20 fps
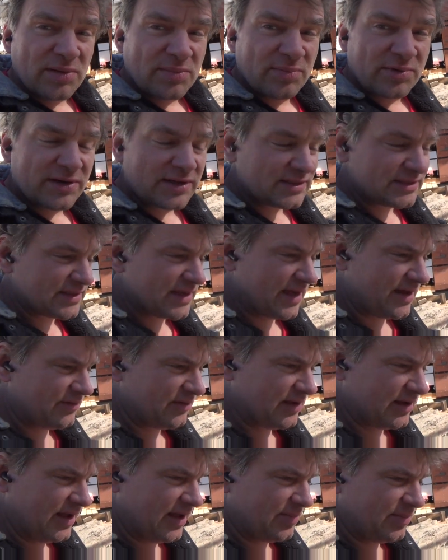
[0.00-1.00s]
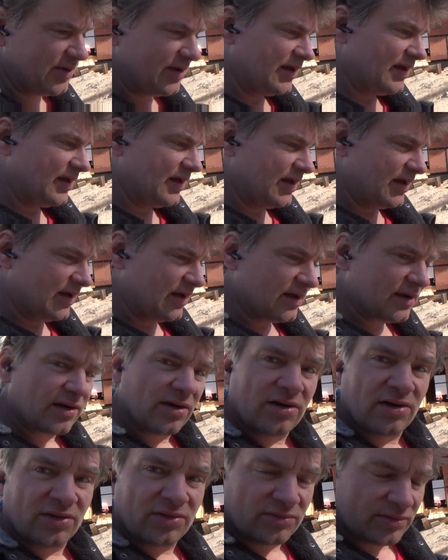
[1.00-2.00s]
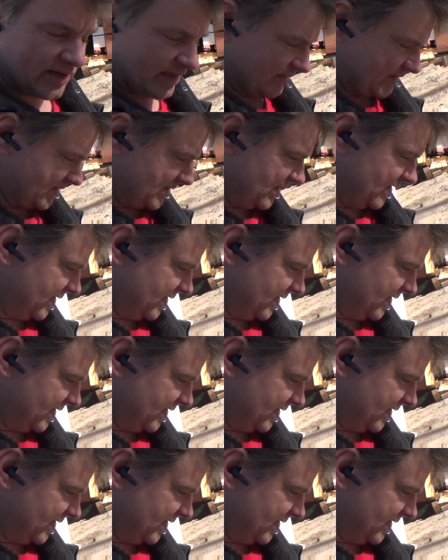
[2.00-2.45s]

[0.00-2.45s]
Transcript: be putting scaffolding up on all the rest.